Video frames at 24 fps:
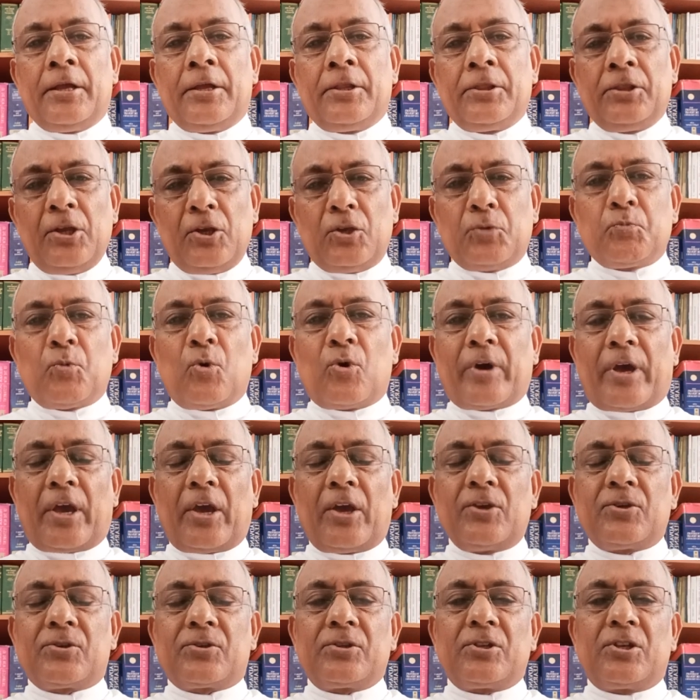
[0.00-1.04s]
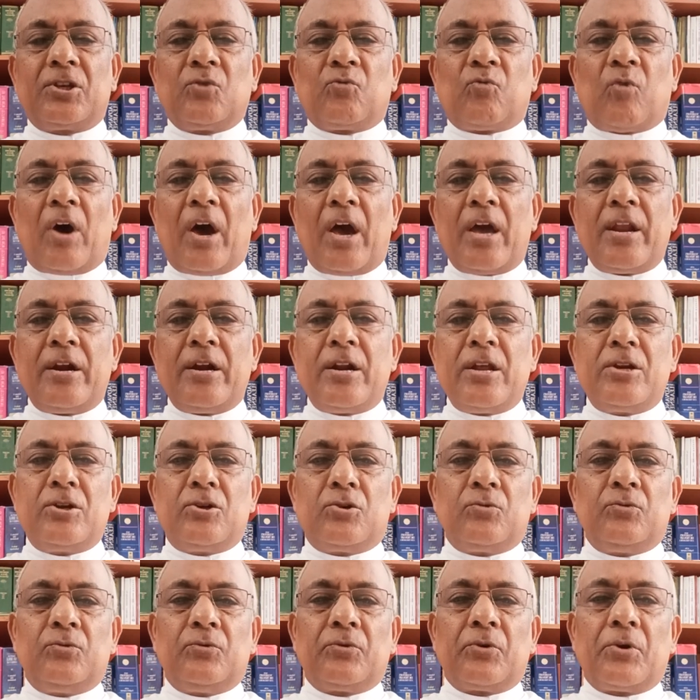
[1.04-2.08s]
This book is divided
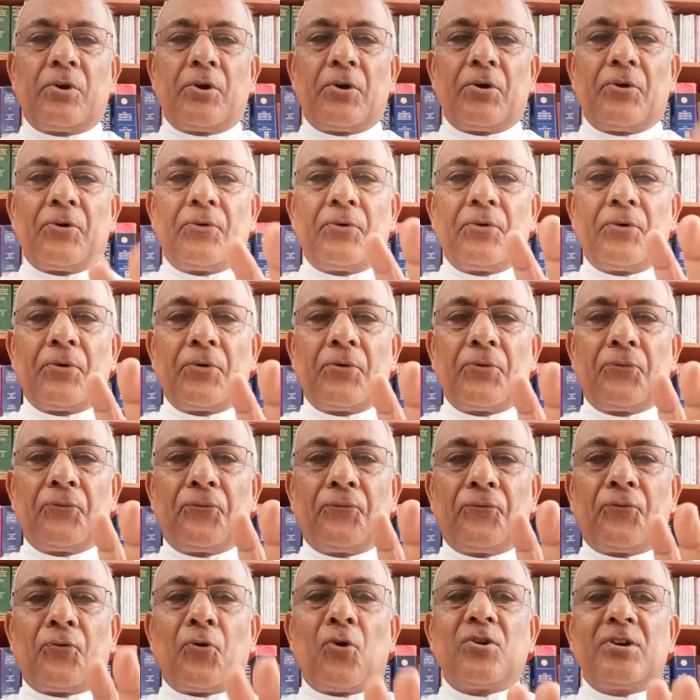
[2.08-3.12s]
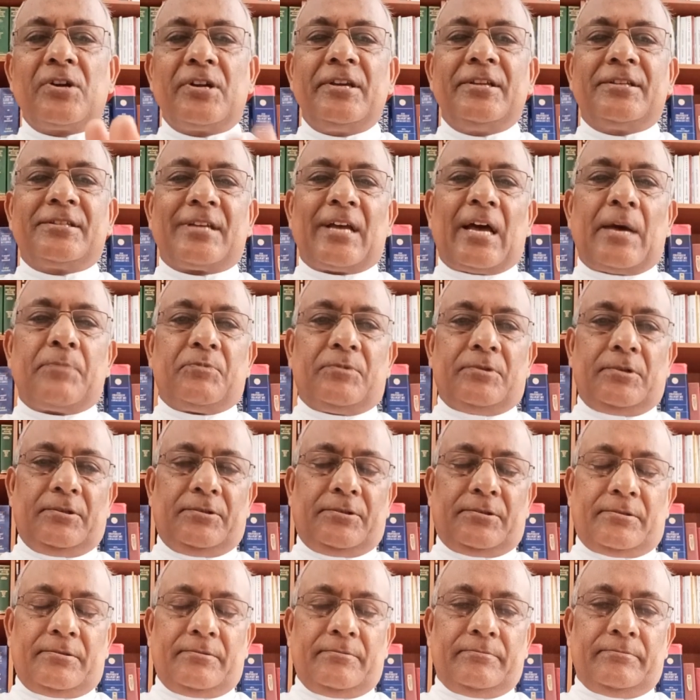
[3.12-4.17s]
into 40
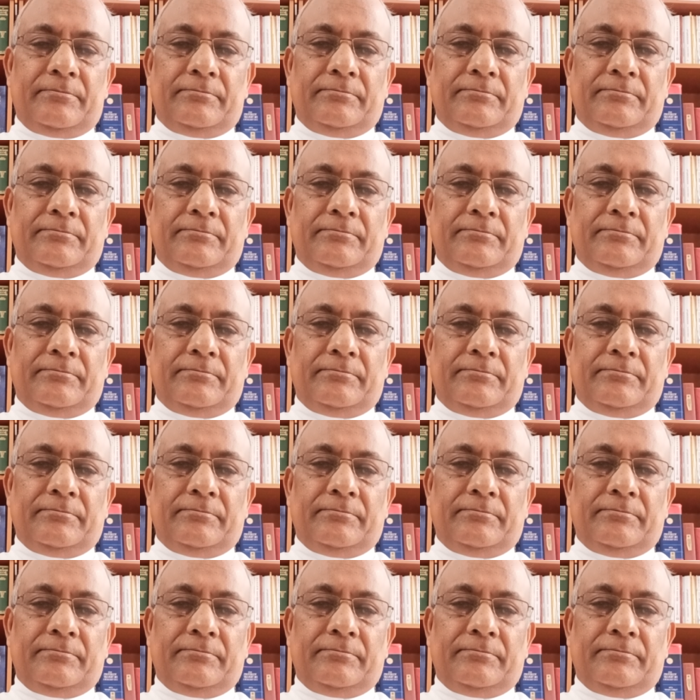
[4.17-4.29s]
chapters.